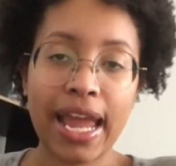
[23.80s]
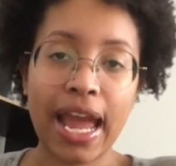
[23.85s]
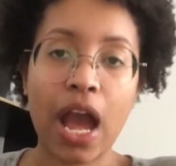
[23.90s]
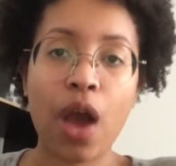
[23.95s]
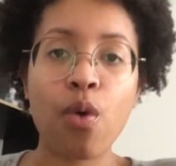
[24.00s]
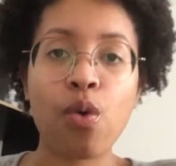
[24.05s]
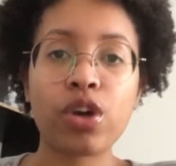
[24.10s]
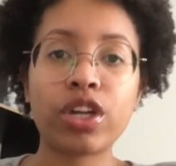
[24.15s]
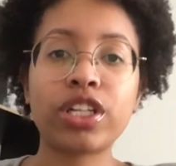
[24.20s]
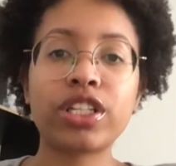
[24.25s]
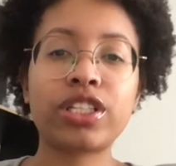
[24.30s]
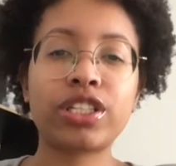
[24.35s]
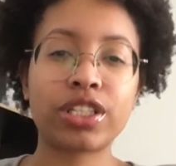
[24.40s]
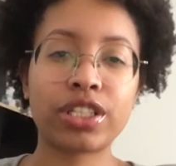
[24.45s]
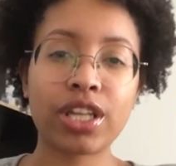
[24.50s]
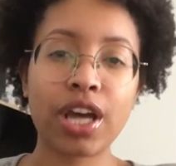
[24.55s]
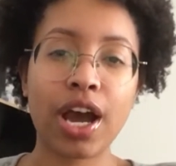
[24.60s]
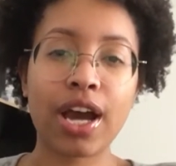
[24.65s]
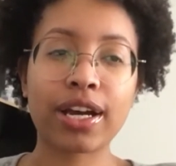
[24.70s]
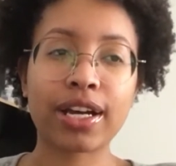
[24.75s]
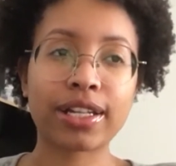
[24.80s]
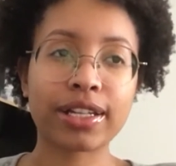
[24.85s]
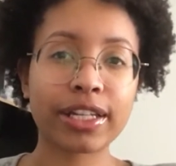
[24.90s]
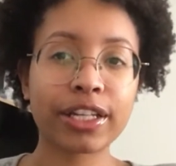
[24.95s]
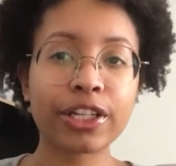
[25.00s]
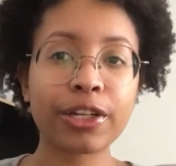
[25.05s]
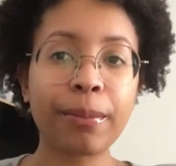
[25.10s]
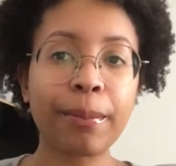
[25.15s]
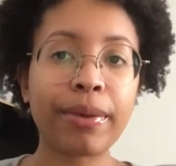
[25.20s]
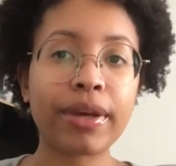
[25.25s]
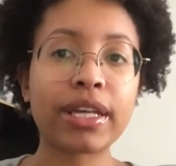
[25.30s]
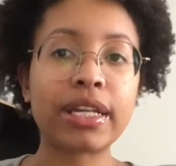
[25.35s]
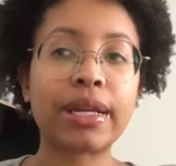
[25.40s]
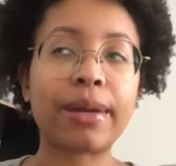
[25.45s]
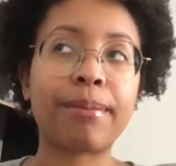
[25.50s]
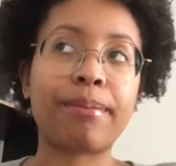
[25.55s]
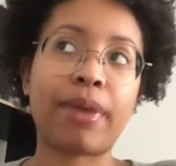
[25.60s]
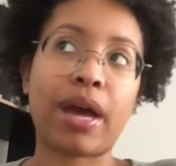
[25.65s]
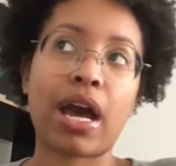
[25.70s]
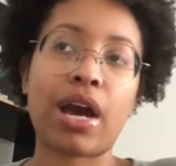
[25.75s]
I wanted to talk a little bit
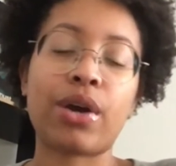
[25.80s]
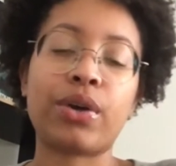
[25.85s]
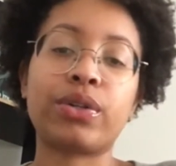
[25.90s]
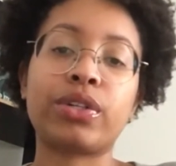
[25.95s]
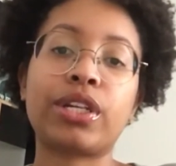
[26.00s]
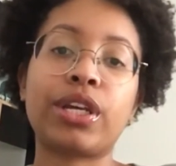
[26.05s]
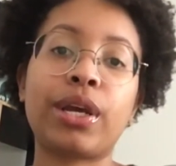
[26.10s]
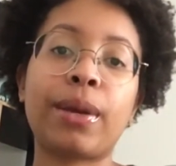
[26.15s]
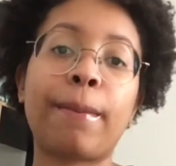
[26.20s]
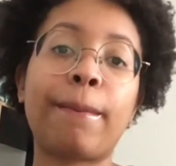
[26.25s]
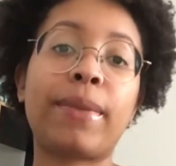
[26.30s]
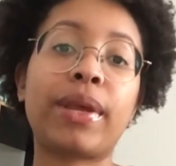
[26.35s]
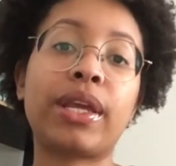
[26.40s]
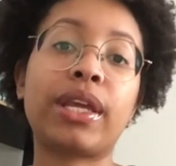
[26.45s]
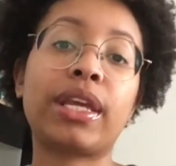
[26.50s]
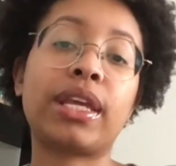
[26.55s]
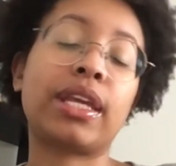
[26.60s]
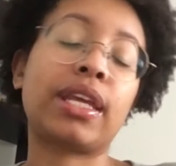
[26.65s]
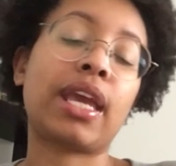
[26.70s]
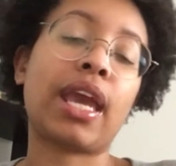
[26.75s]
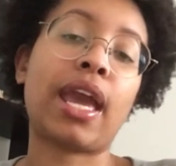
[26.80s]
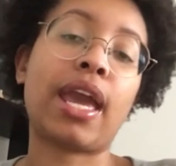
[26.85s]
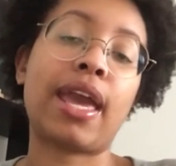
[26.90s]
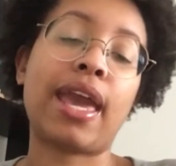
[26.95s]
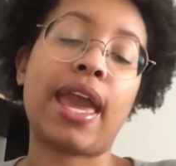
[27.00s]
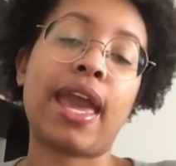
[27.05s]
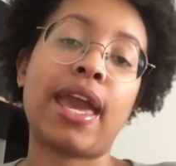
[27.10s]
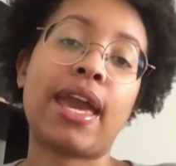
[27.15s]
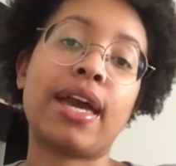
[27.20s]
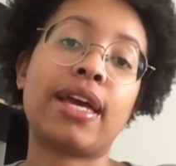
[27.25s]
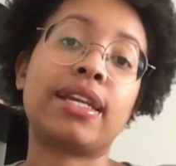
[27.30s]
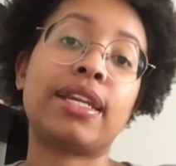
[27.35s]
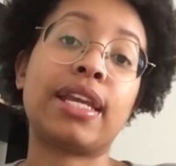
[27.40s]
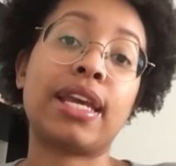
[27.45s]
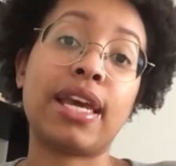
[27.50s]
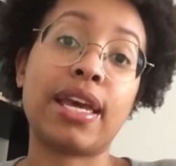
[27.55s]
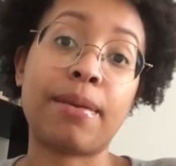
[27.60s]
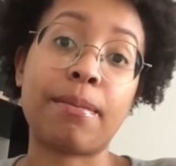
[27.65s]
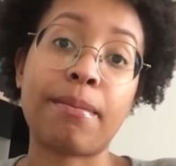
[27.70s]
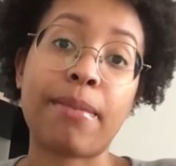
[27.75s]
about being an
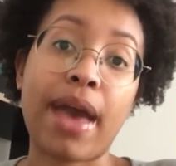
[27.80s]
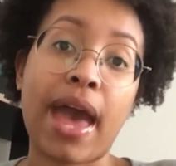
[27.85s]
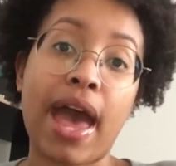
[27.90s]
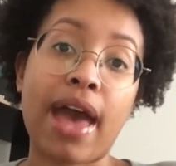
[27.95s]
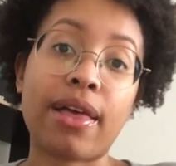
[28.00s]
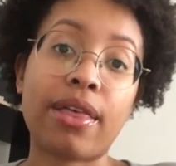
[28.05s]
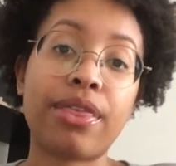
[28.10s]
empath.